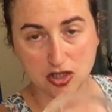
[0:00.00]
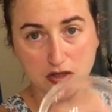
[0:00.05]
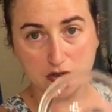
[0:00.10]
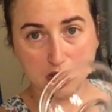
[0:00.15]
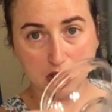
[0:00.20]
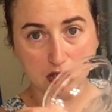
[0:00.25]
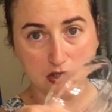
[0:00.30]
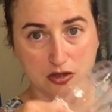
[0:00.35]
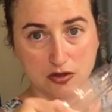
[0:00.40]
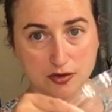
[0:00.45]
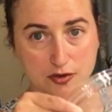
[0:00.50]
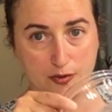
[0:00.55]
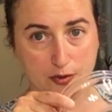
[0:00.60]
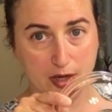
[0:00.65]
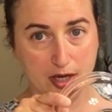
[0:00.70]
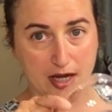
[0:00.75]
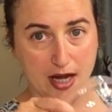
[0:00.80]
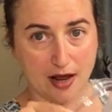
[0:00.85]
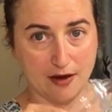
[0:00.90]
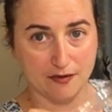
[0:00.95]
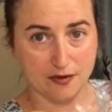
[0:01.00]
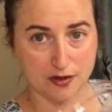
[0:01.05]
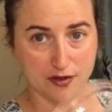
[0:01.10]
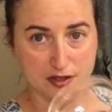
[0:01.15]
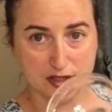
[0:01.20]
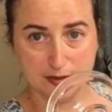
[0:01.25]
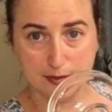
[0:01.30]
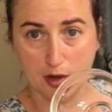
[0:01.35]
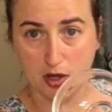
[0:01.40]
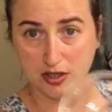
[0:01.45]
You can use whatever
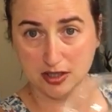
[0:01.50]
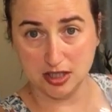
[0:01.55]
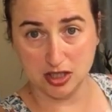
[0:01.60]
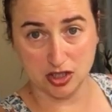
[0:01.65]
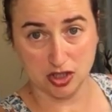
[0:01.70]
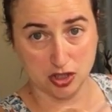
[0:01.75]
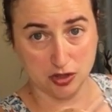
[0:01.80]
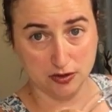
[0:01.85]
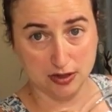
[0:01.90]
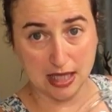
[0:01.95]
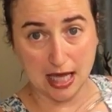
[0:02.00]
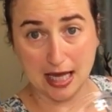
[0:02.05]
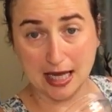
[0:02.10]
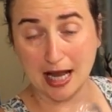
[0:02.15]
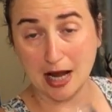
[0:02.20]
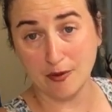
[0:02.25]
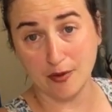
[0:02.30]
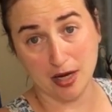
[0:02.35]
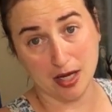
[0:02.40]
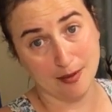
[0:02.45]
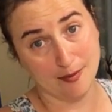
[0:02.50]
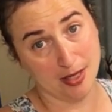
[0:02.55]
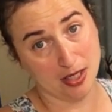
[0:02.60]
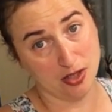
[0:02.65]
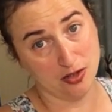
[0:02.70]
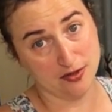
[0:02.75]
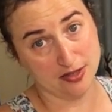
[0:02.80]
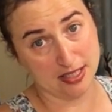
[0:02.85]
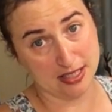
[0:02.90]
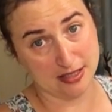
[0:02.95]
small dish you'd like. I recommend
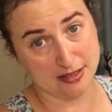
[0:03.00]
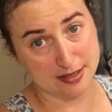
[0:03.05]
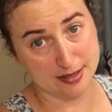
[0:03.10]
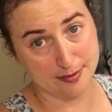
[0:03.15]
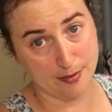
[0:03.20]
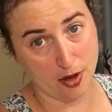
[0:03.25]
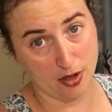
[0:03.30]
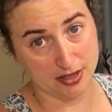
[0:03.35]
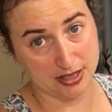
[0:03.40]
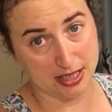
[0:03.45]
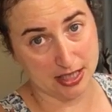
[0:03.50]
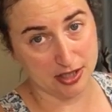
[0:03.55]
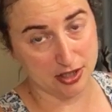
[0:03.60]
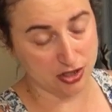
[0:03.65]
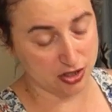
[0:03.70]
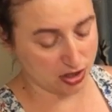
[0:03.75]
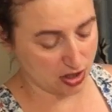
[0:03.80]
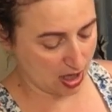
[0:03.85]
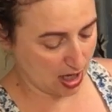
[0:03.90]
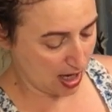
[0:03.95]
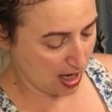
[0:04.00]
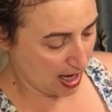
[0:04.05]
using a small dish.